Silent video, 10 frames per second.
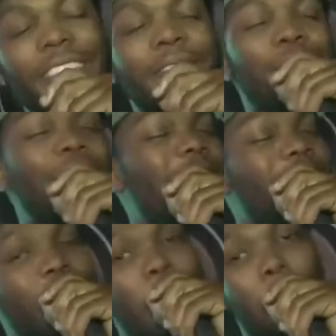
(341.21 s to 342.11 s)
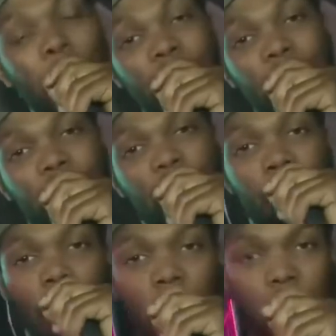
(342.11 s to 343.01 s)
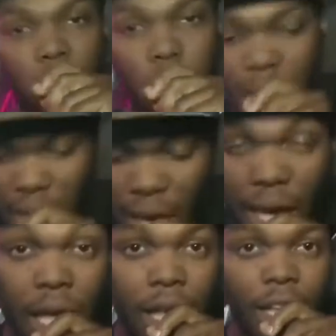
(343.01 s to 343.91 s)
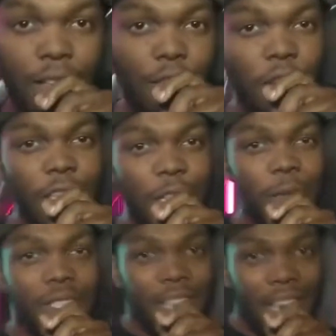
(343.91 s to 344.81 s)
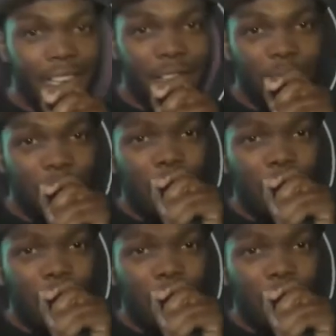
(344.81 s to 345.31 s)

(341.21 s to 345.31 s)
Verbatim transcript: he ran like a bitch, ass mucky, he was there. Donnie, he was scared. Only